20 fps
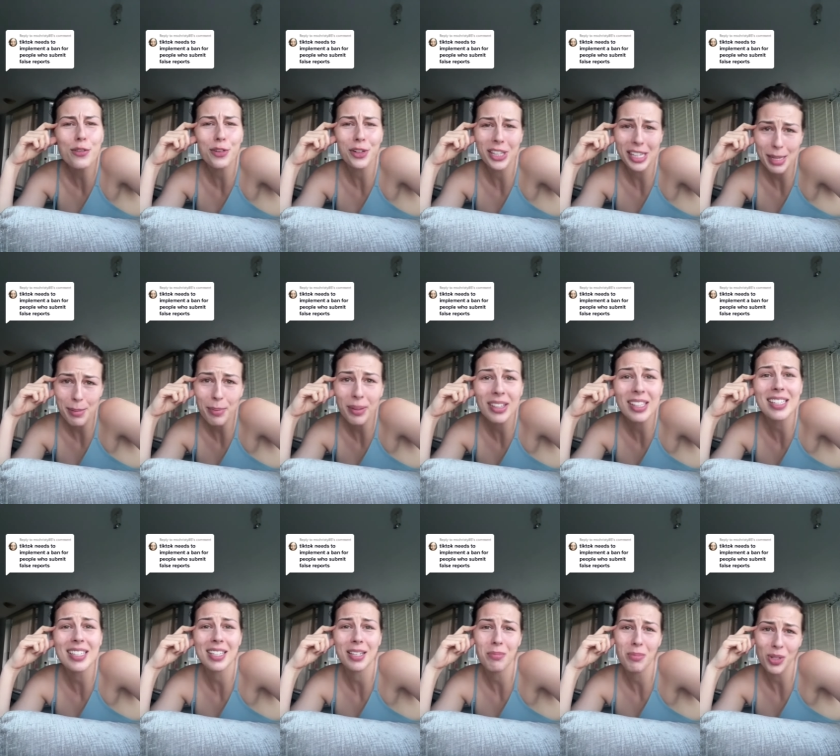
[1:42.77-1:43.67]
for keeping
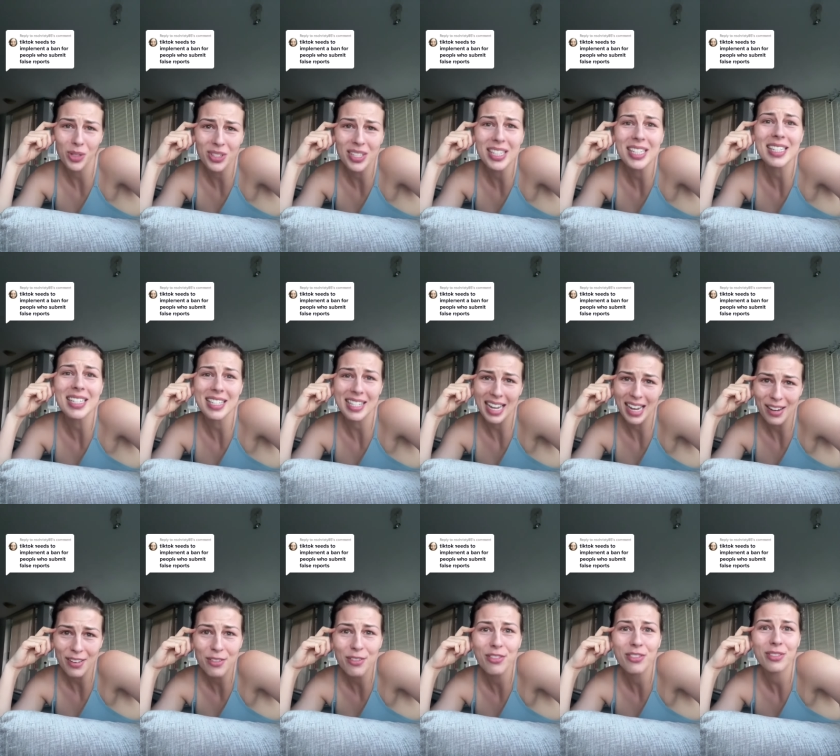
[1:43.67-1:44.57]
this community
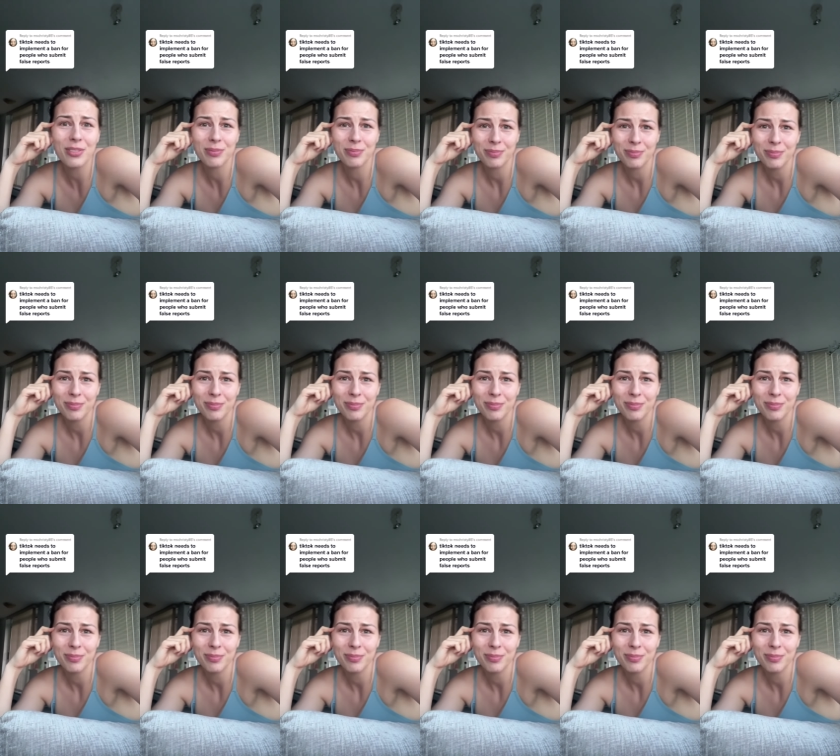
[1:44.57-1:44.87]
safe.